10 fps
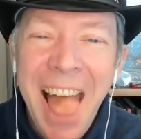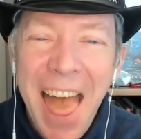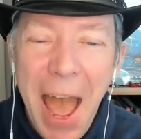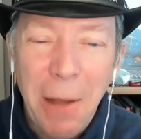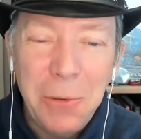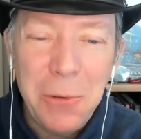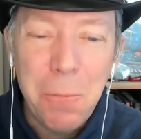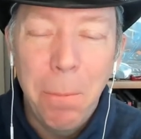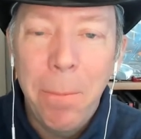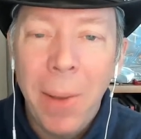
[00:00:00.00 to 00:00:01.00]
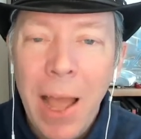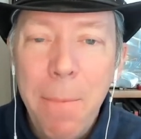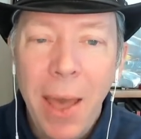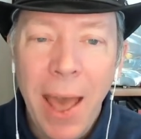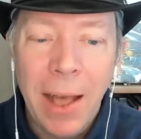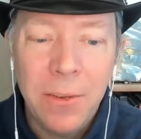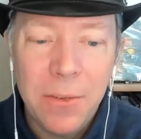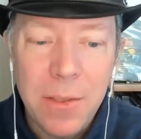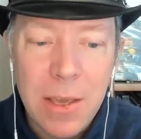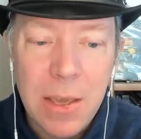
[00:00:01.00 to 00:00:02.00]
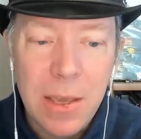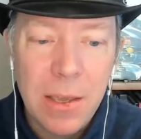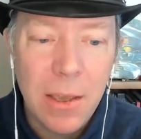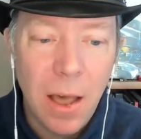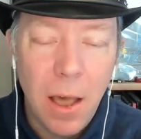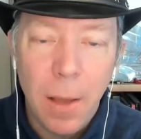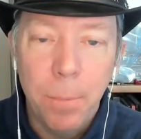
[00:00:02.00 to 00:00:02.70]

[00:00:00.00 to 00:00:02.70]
how to bypass the uh,